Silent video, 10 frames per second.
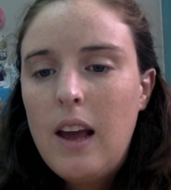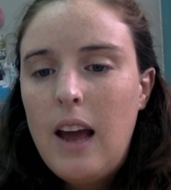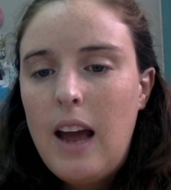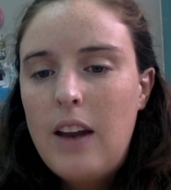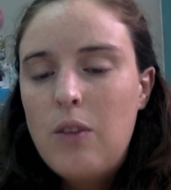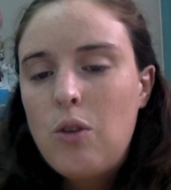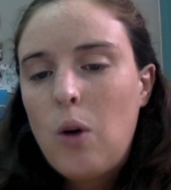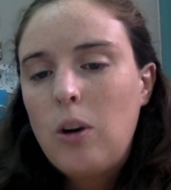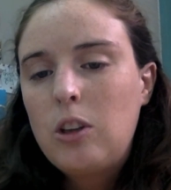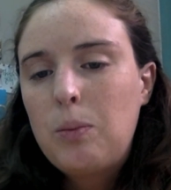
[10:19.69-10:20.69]
and you
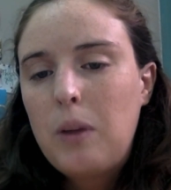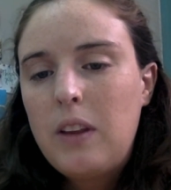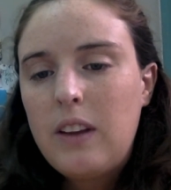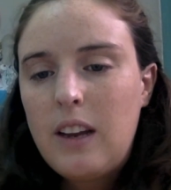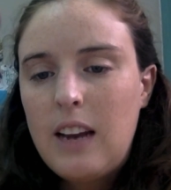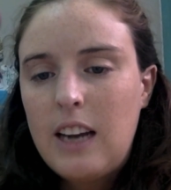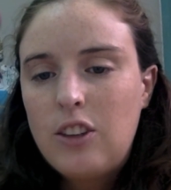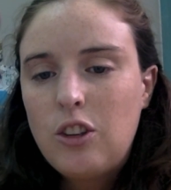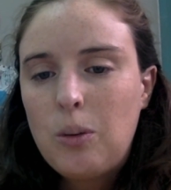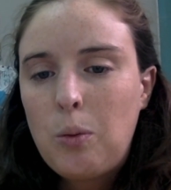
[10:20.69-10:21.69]
don't explain the
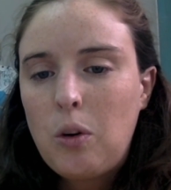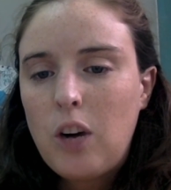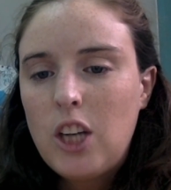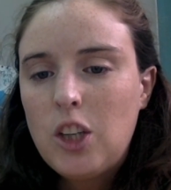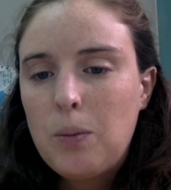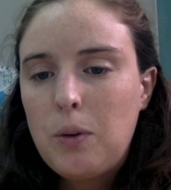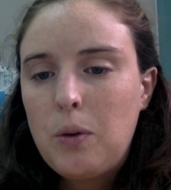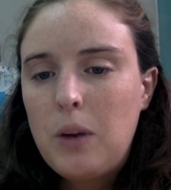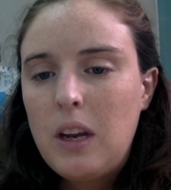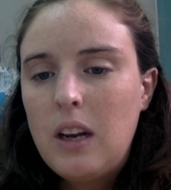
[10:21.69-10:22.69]
connection or progression
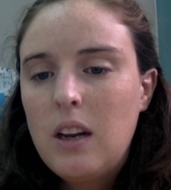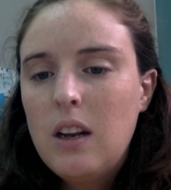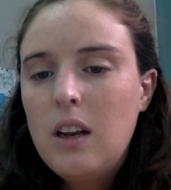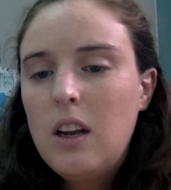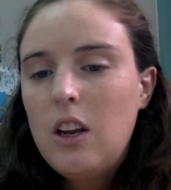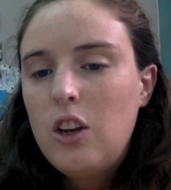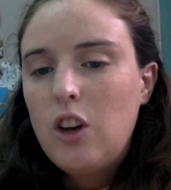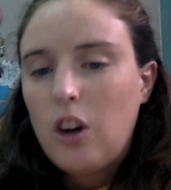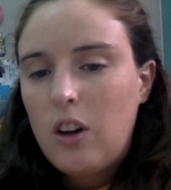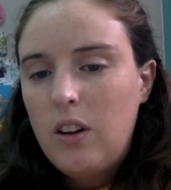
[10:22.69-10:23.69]
between
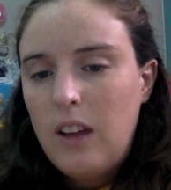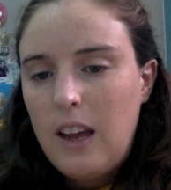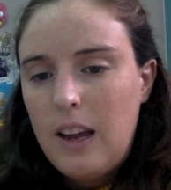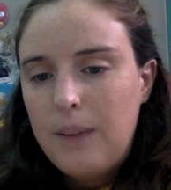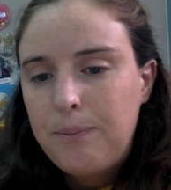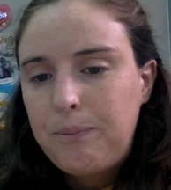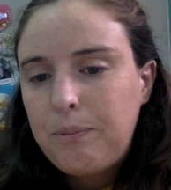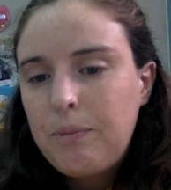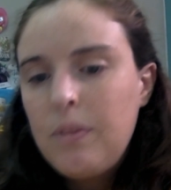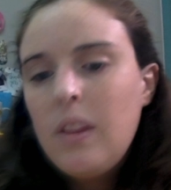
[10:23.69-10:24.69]
your claim
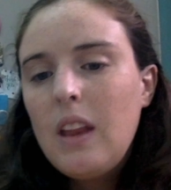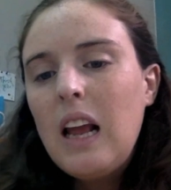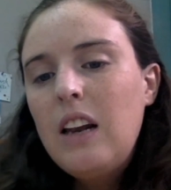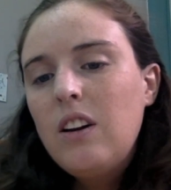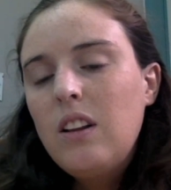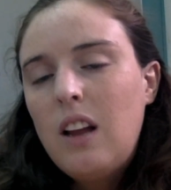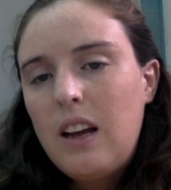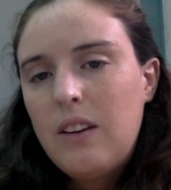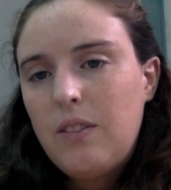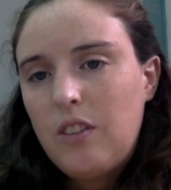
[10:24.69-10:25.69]
and your
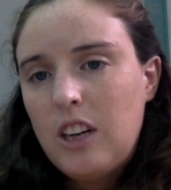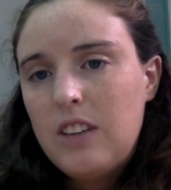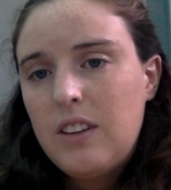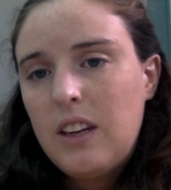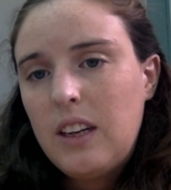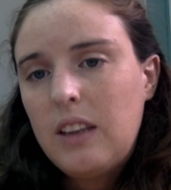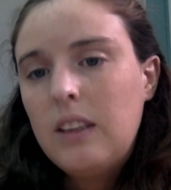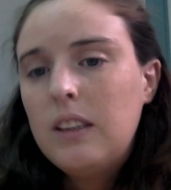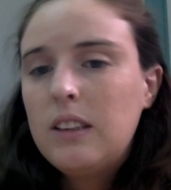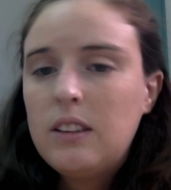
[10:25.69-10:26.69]
line of reasoning.
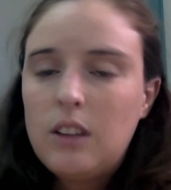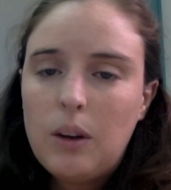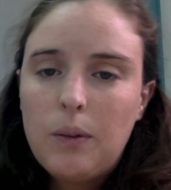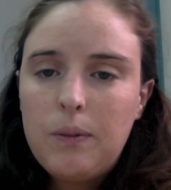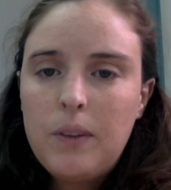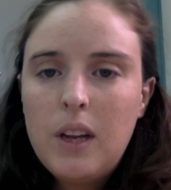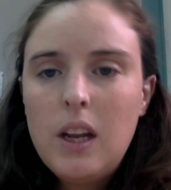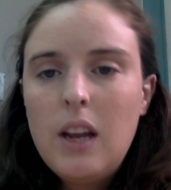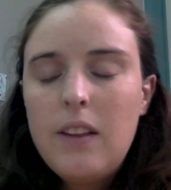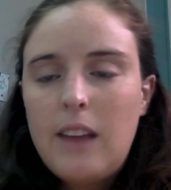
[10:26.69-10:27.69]
So
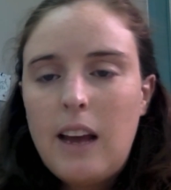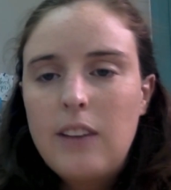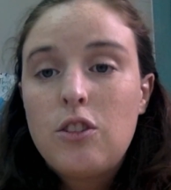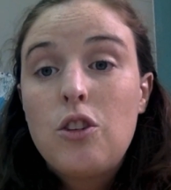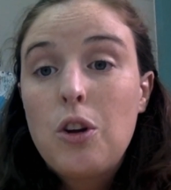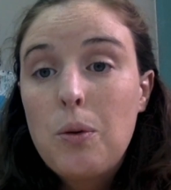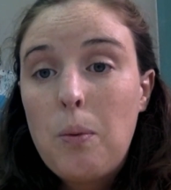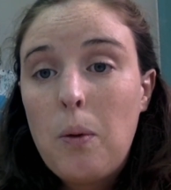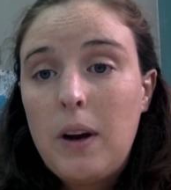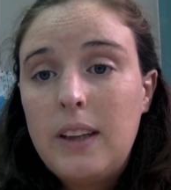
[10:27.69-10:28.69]
that's 2
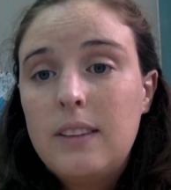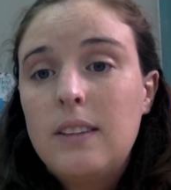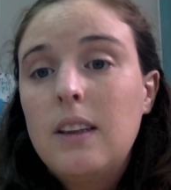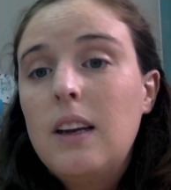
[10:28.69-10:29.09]
points.